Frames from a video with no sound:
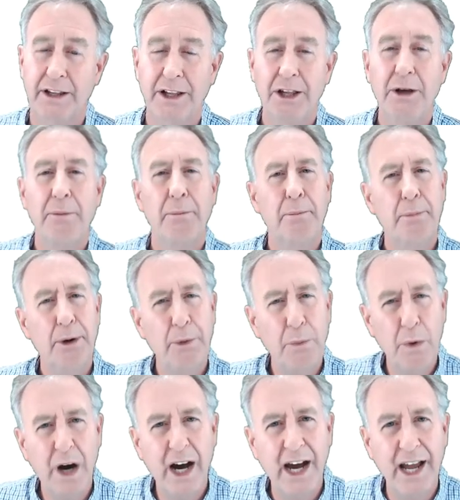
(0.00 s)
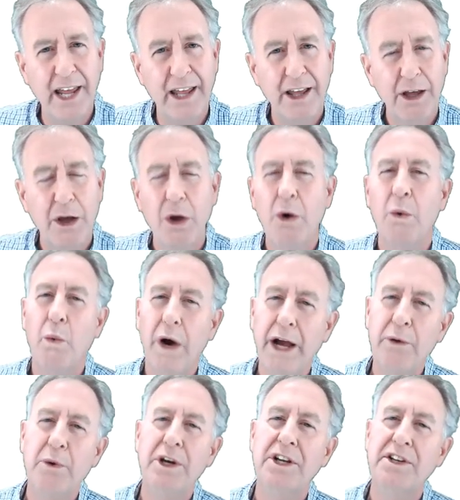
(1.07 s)
But why? Why would a
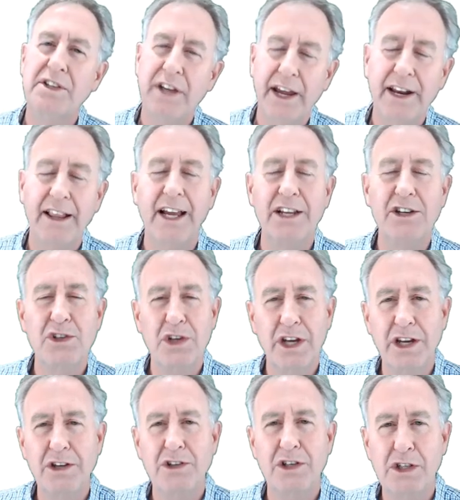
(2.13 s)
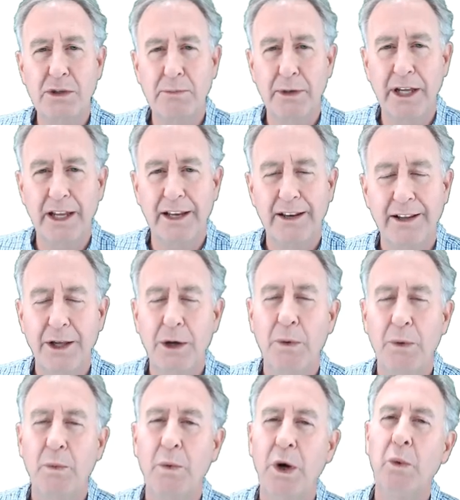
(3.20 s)
satellite change its speed?
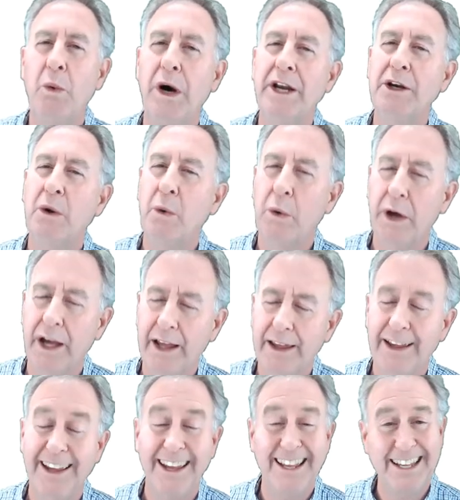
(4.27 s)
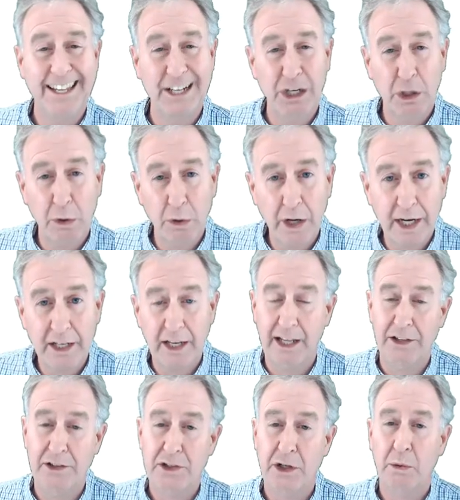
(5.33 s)
Well, one quick and incorrect
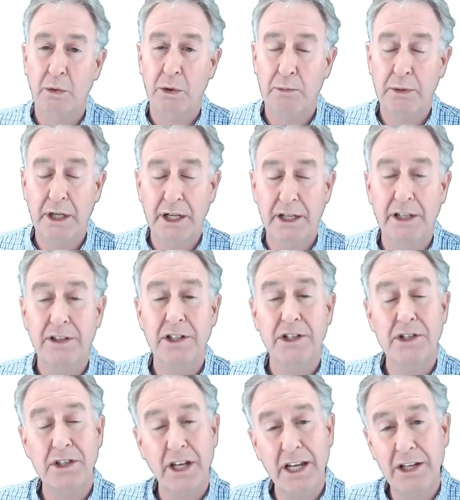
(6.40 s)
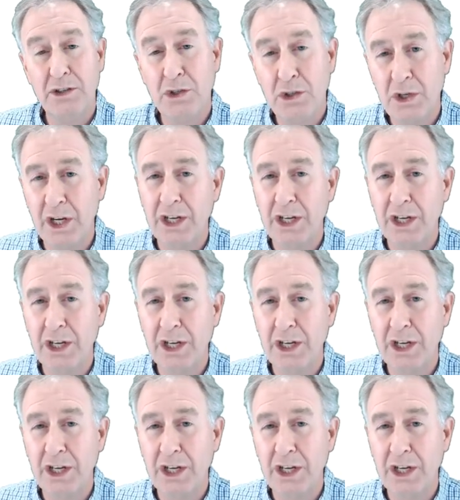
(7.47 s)
answer would be to say it's changing